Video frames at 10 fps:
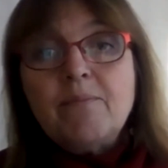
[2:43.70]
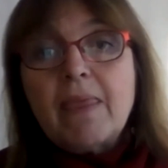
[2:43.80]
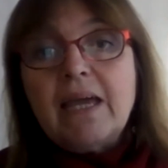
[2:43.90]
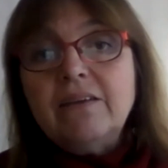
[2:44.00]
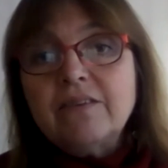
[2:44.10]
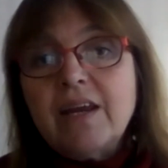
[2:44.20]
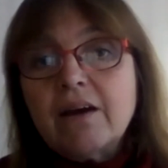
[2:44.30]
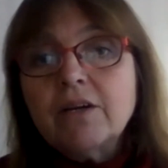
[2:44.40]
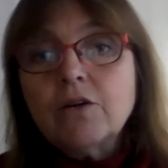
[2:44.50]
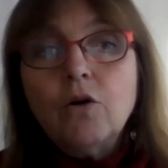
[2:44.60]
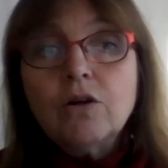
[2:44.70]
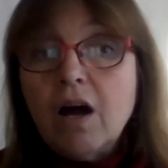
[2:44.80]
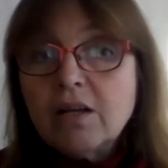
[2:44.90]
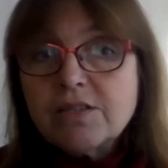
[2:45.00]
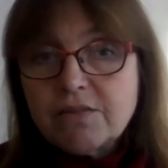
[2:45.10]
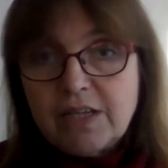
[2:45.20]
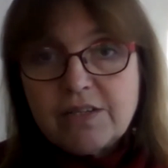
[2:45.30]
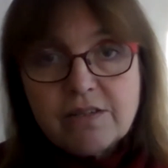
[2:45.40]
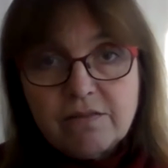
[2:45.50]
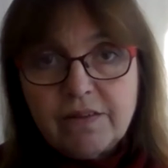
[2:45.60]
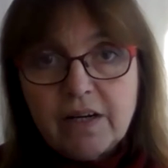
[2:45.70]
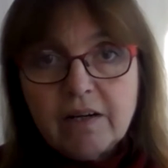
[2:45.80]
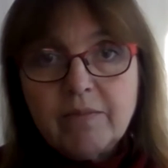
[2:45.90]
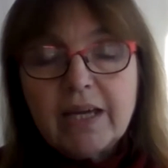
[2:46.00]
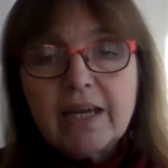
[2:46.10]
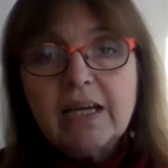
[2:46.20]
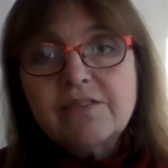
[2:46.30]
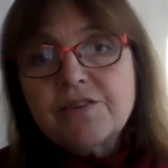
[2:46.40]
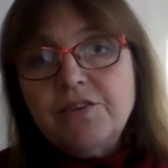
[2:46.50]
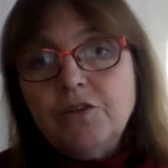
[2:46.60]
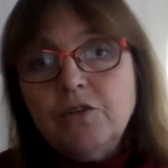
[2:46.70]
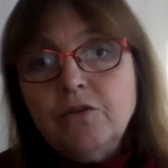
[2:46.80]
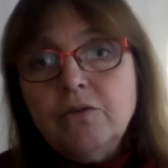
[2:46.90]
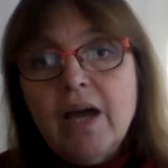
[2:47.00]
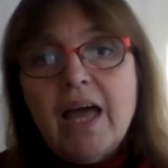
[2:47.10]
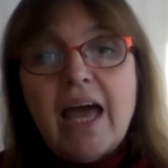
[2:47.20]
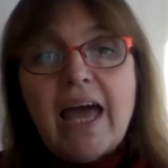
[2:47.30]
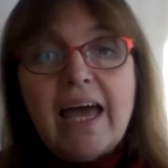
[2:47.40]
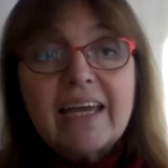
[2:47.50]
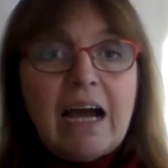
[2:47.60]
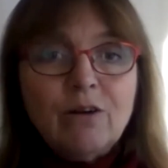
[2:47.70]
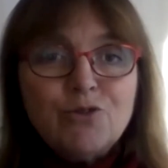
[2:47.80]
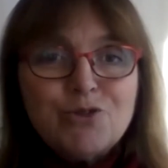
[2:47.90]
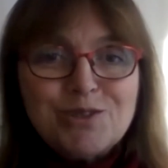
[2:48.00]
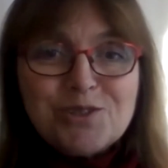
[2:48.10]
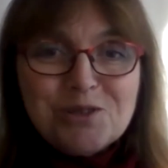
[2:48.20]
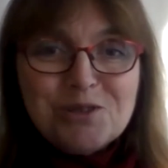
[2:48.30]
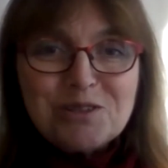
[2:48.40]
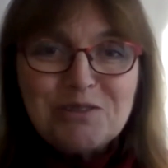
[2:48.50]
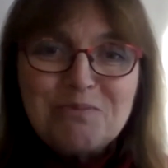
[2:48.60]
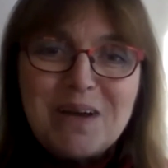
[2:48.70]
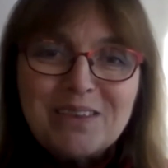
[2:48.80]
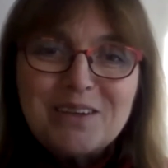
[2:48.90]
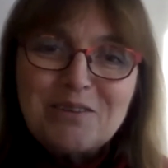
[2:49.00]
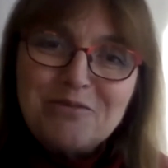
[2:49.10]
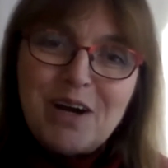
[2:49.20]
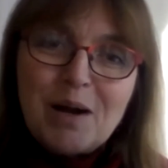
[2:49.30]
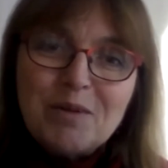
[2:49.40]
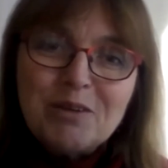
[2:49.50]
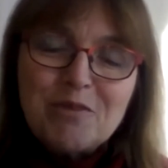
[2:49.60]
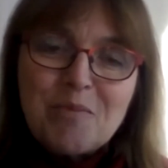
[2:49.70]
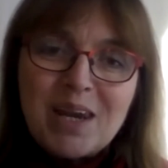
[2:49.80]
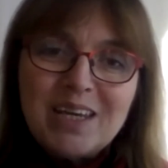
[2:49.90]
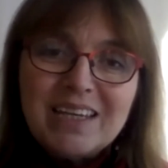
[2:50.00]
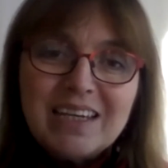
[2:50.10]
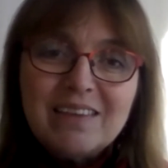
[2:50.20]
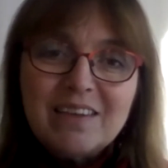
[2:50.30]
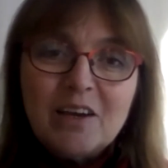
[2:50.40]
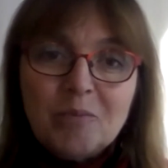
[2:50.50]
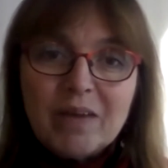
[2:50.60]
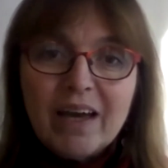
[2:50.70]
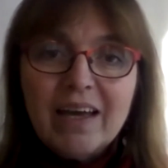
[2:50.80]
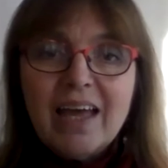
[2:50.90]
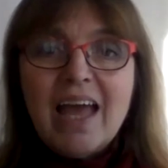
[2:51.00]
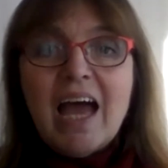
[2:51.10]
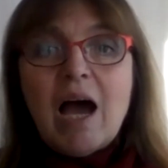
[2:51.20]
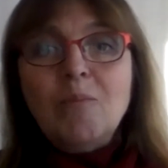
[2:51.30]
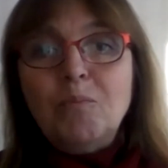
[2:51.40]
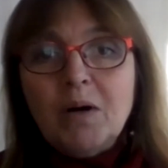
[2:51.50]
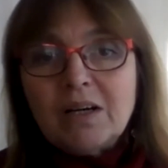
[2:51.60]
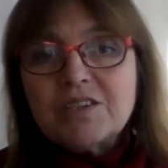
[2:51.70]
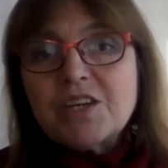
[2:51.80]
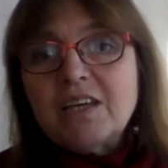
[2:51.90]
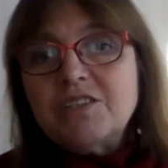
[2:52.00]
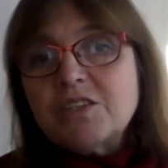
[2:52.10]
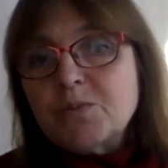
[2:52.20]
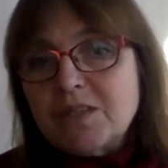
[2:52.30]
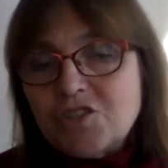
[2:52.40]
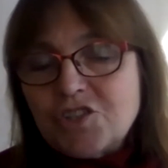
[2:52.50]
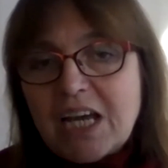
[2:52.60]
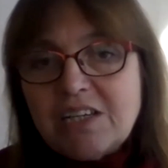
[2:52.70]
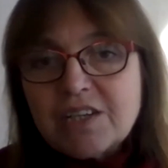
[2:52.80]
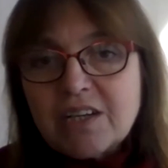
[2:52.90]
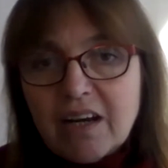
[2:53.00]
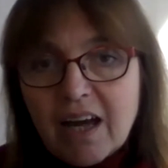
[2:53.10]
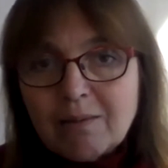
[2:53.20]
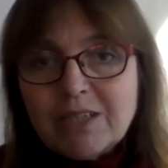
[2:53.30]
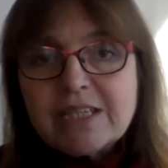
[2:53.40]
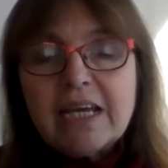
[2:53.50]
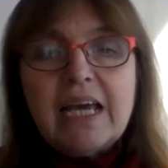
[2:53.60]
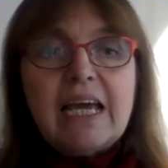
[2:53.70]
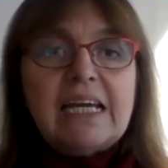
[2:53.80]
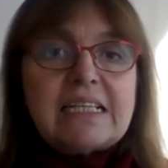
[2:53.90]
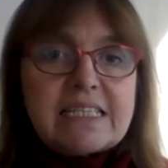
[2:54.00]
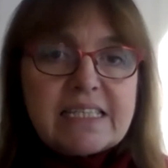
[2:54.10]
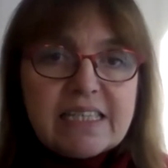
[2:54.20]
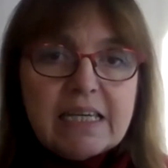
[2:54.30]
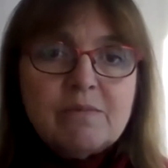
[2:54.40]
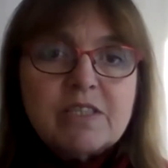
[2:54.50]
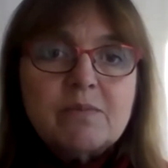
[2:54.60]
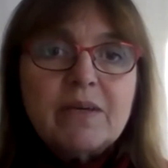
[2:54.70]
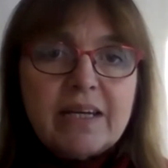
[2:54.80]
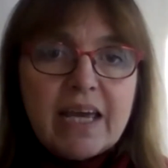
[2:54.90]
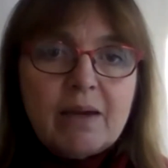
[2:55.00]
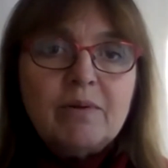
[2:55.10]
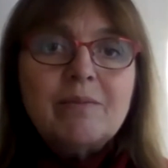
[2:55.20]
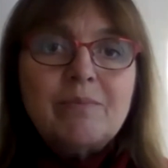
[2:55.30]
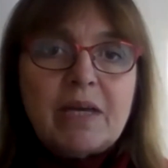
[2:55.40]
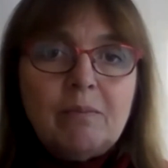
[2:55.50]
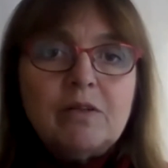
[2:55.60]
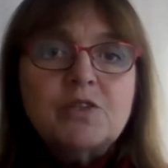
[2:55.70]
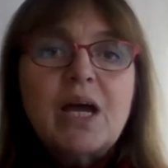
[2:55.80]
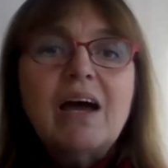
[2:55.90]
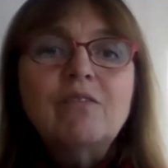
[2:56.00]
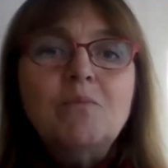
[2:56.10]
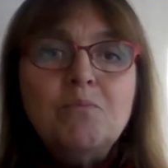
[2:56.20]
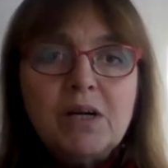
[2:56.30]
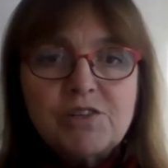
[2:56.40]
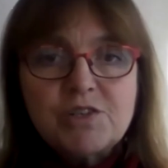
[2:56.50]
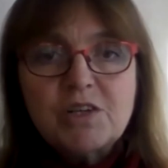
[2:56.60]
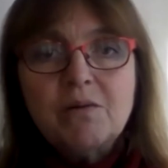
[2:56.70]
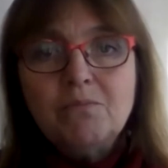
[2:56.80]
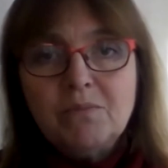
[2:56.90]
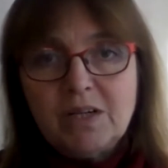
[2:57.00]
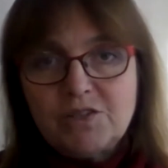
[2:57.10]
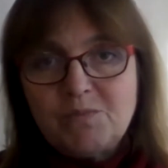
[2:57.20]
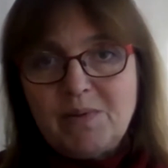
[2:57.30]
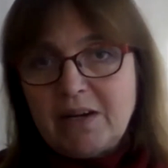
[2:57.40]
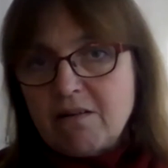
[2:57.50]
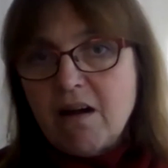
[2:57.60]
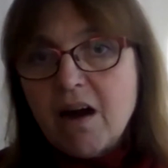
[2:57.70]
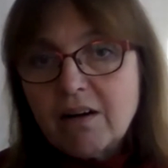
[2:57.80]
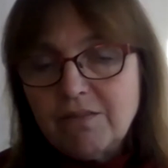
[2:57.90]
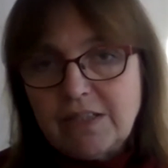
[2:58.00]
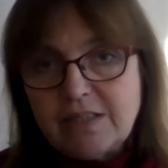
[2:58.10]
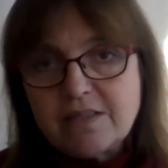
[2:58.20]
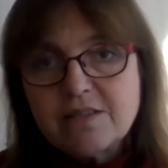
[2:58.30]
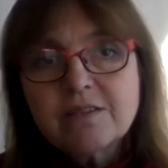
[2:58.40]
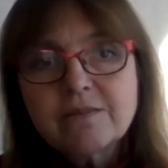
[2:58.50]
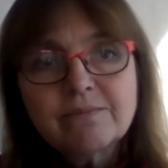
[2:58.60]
is an area called conservation farming. It's a new counterintuitive method of farming for many in Ethiopia, but just with the changing climate, it seems to be enabling people to have a much, much better harvest.